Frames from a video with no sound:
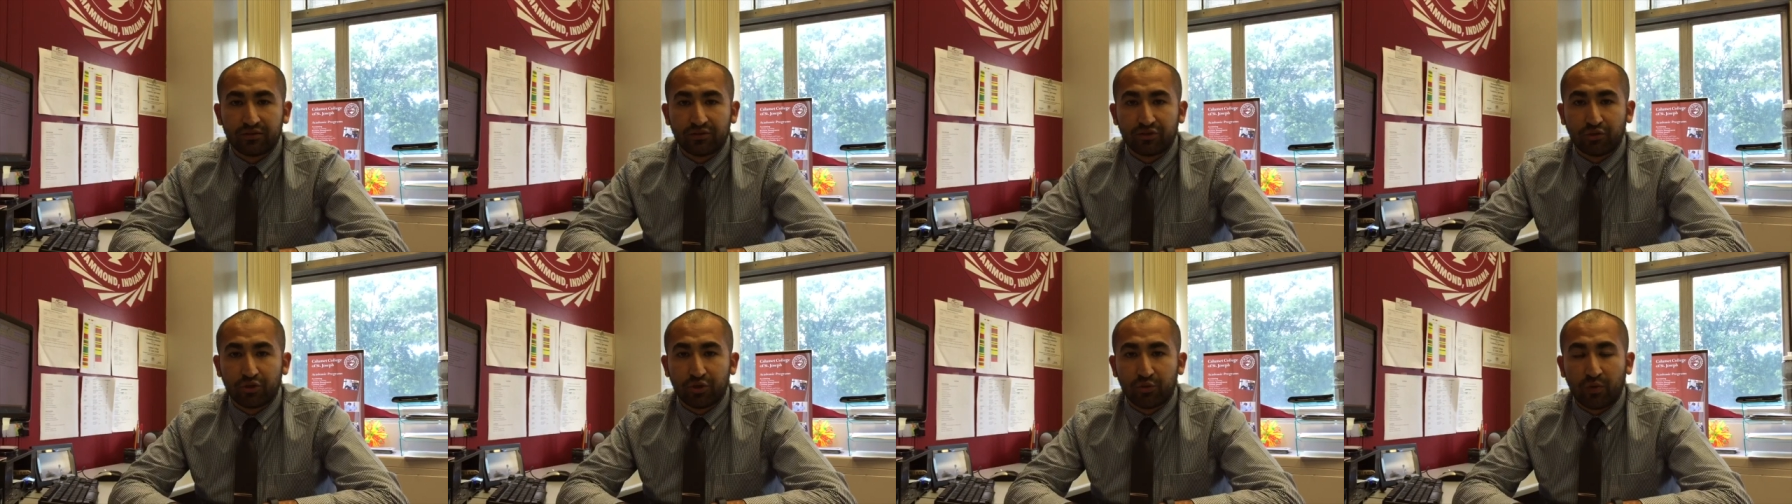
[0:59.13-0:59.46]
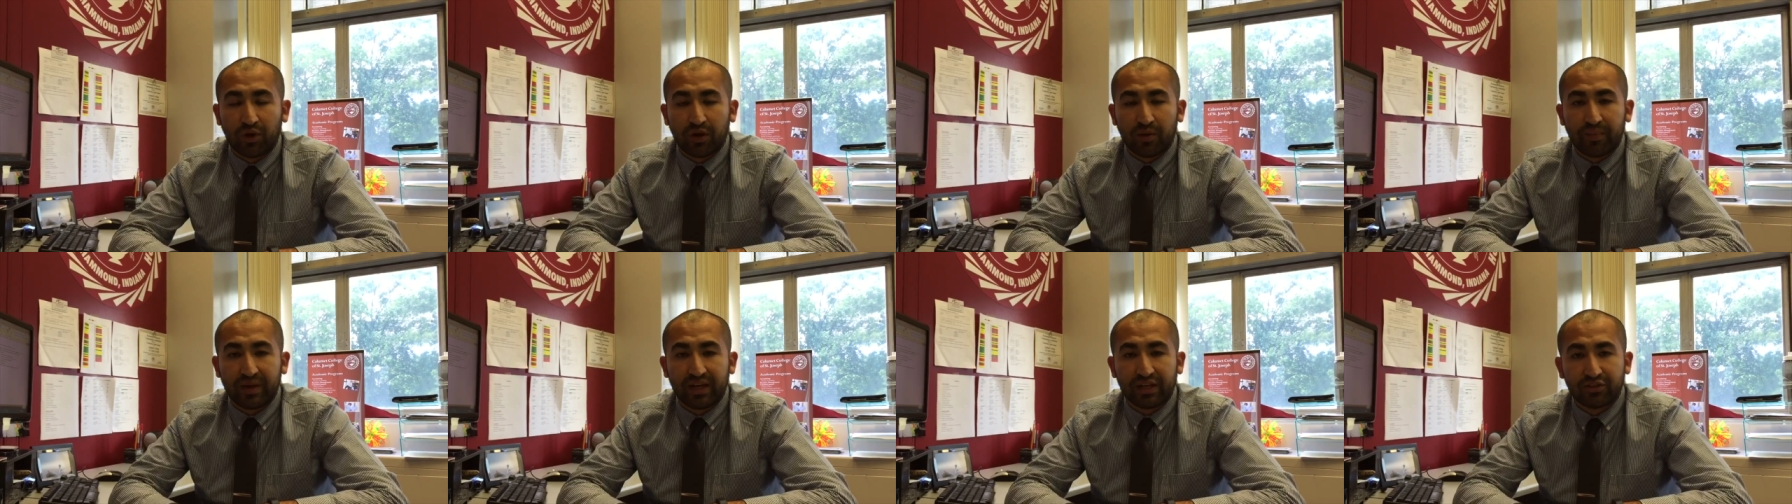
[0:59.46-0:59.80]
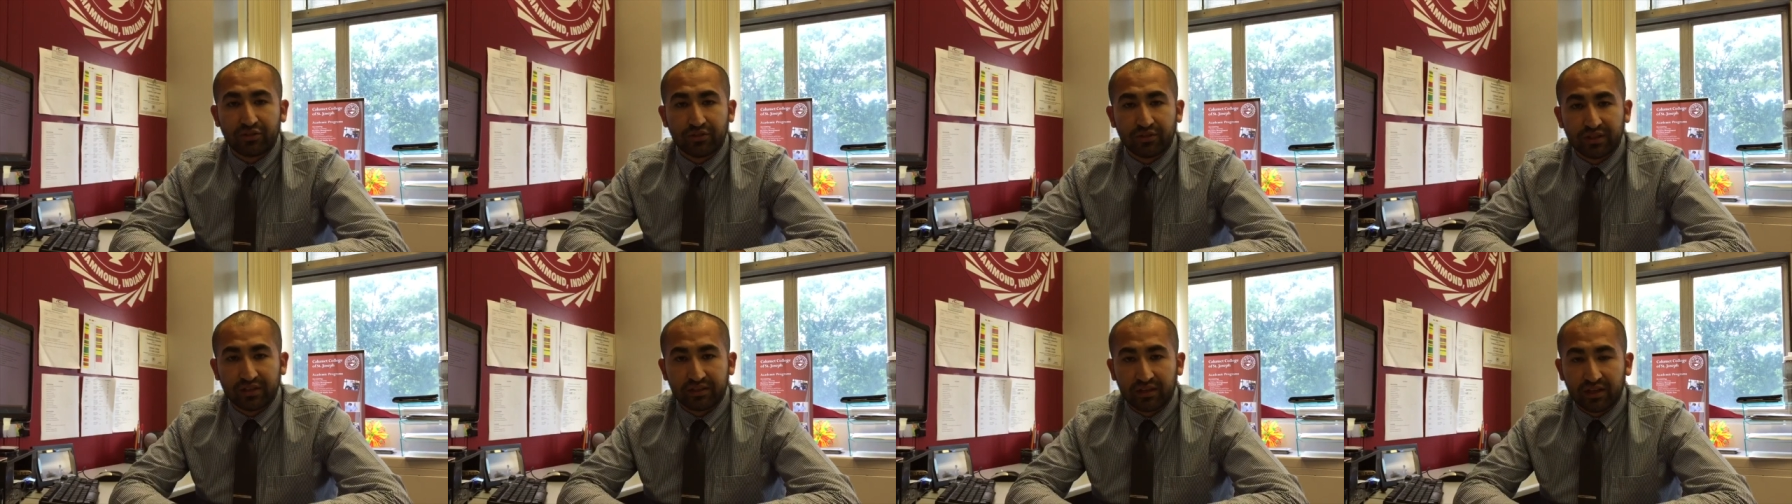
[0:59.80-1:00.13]
so you want to make
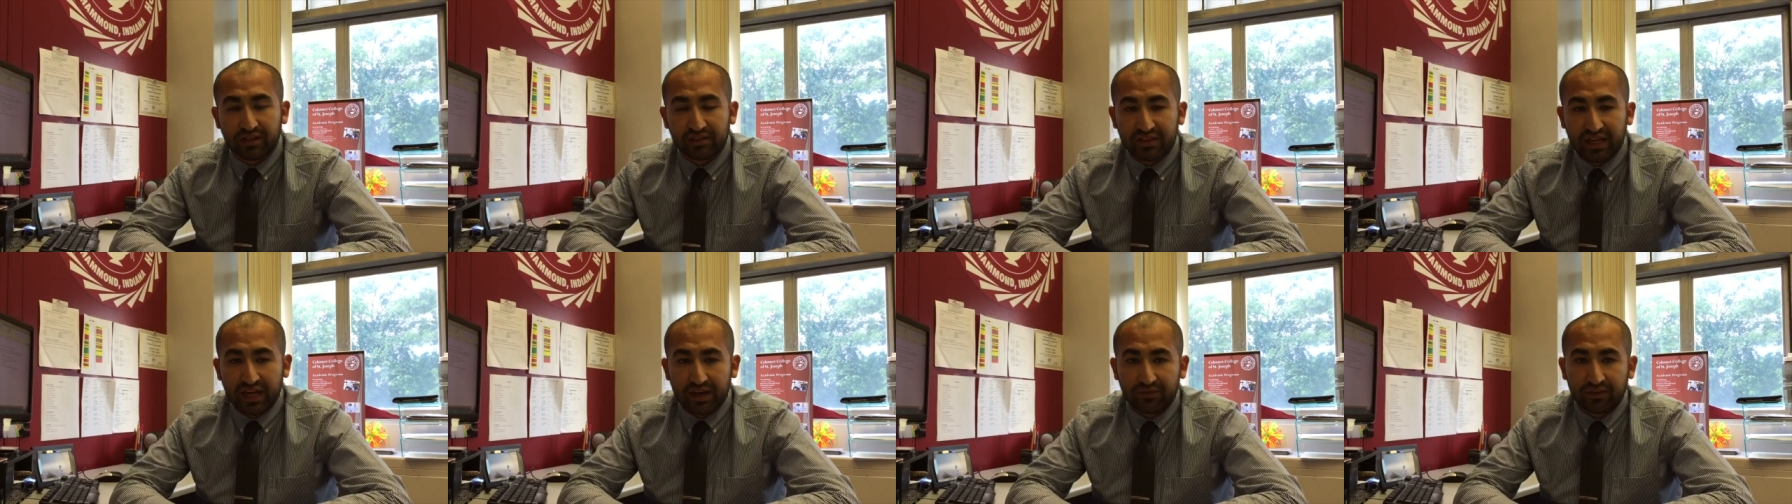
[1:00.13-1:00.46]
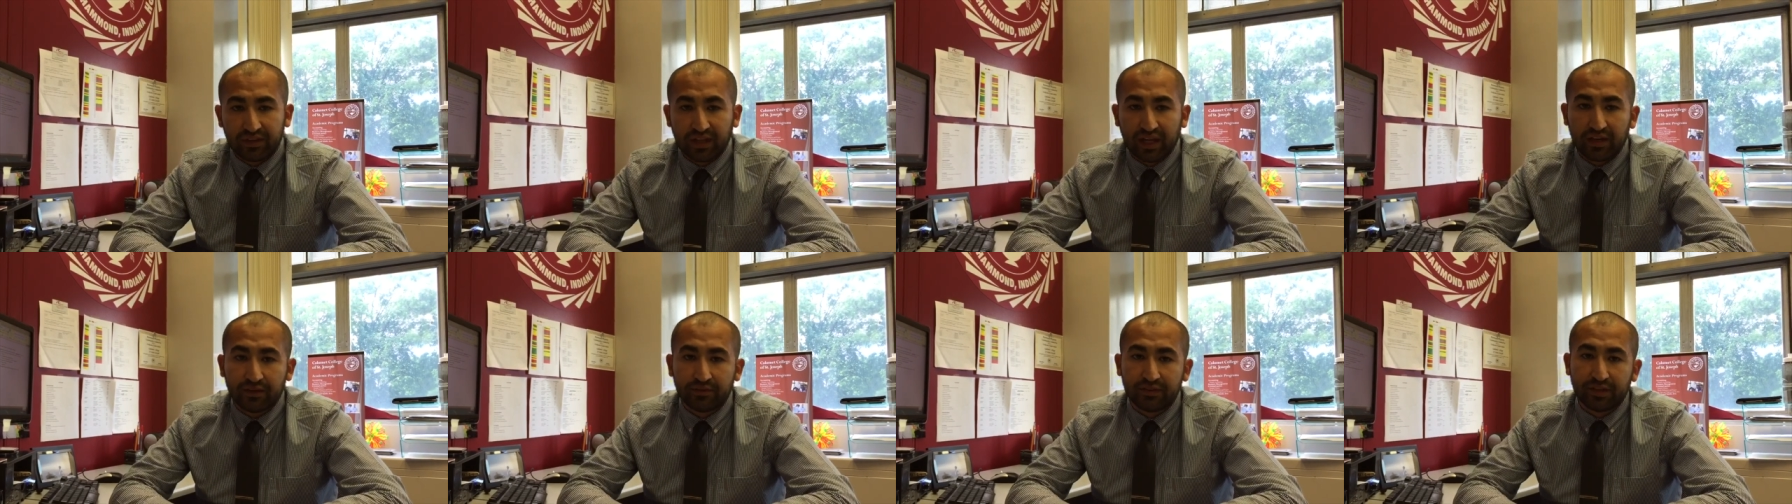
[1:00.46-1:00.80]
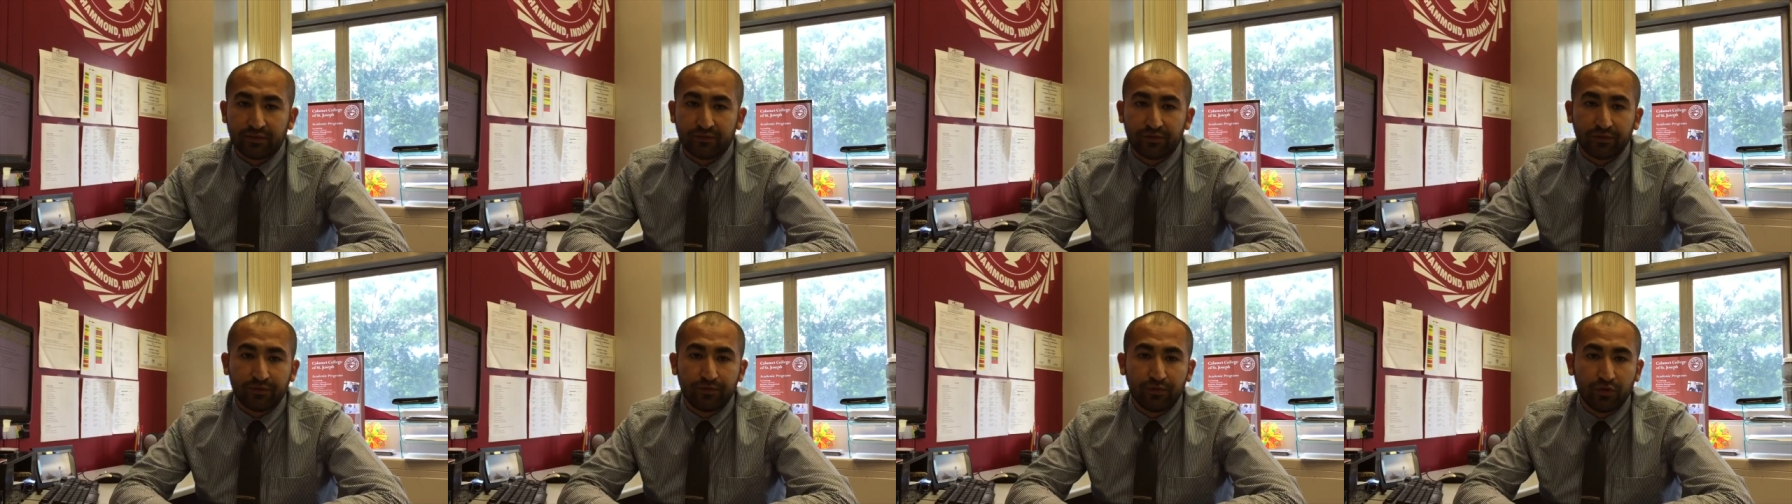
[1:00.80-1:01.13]
sure it does have a lot of
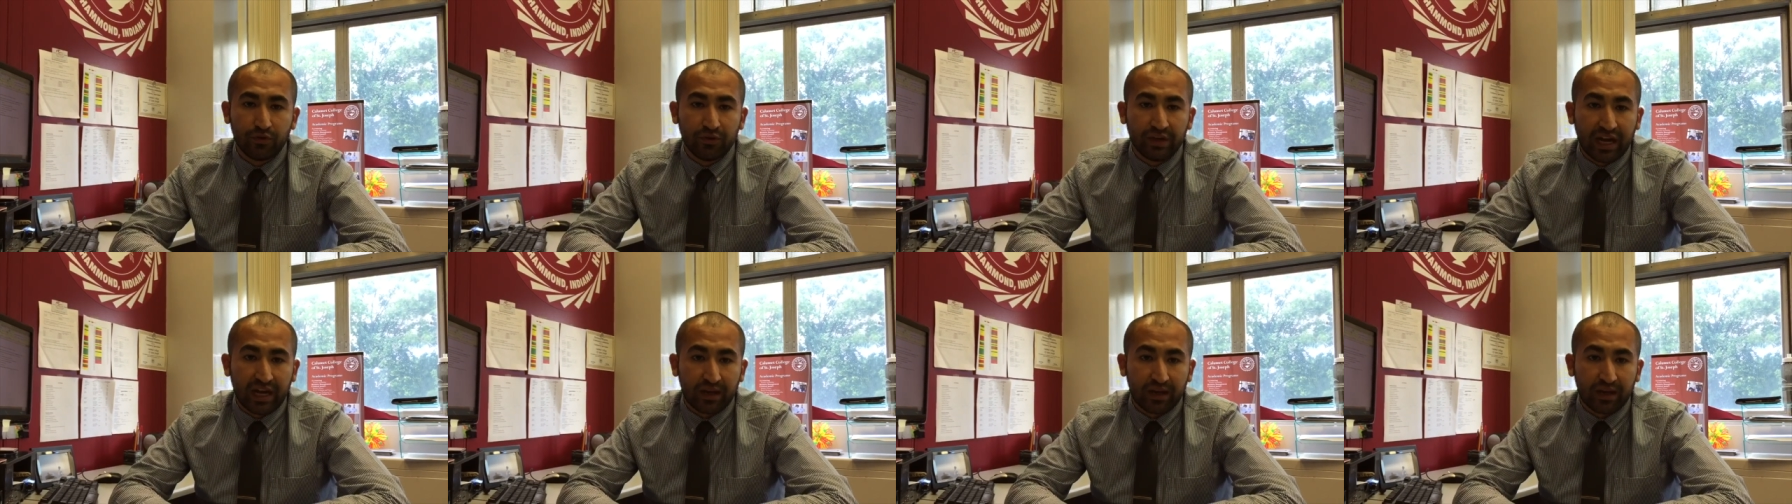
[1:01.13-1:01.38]
different food